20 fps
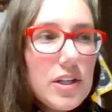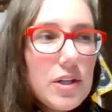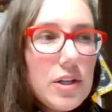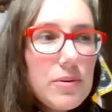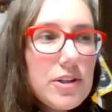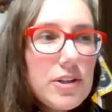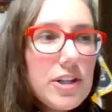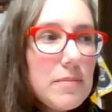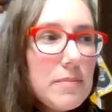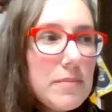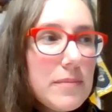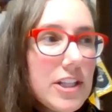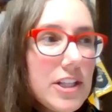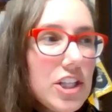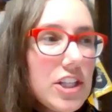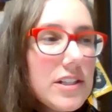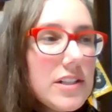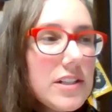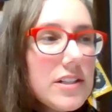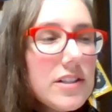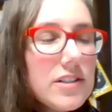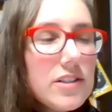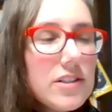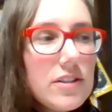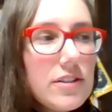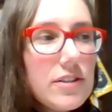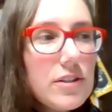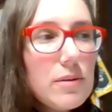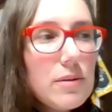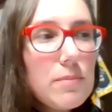who are commissioned
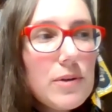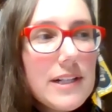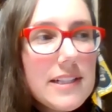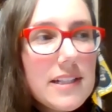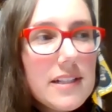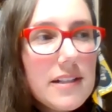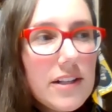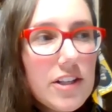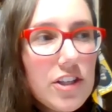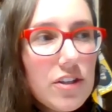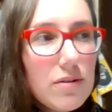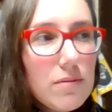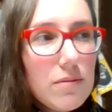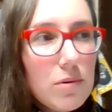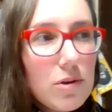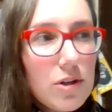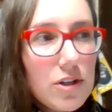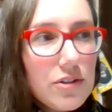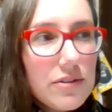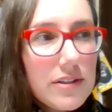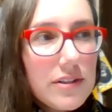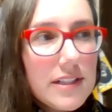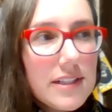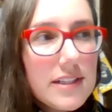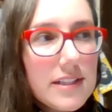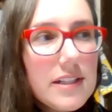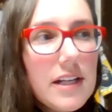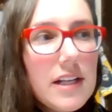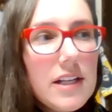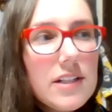to do presidential portraits